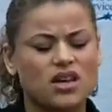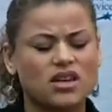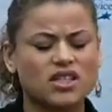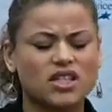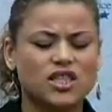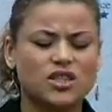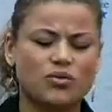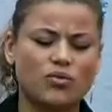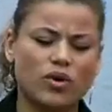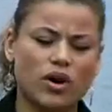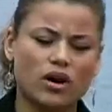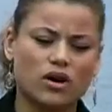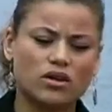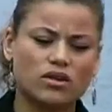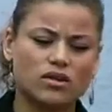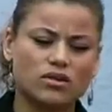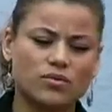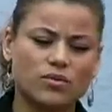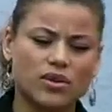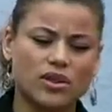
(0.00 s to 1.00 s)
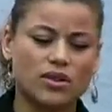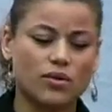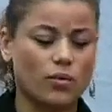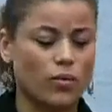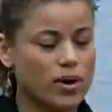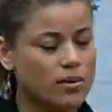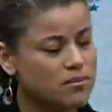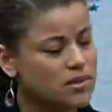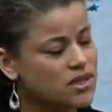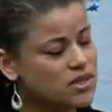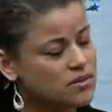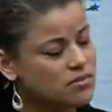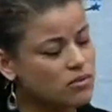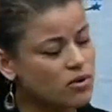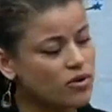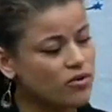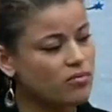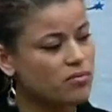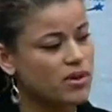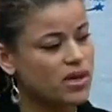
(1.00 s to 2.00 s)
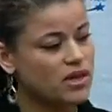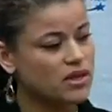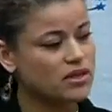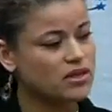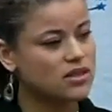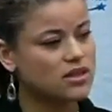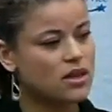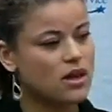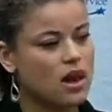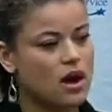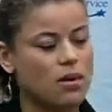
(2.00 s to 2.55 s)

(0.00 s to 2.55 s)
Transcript: She worked with the women's movement.